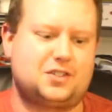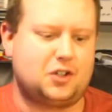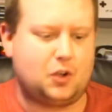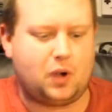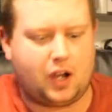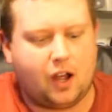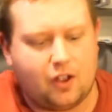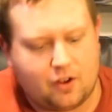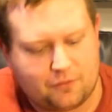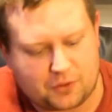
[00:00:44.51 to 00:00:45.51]
So
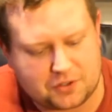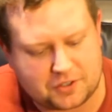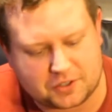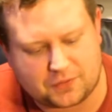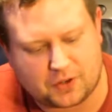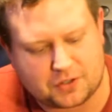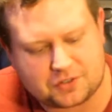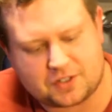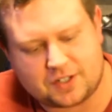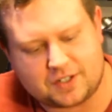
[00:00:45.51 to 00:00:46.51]
first things
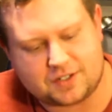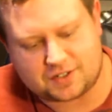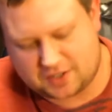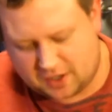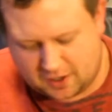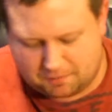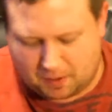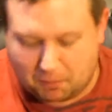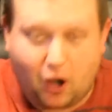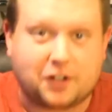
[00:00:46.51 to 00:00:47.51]
first is
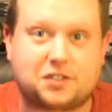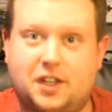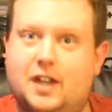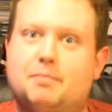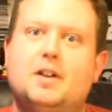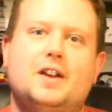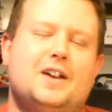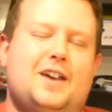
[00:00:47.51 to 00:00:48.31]
a boxed game,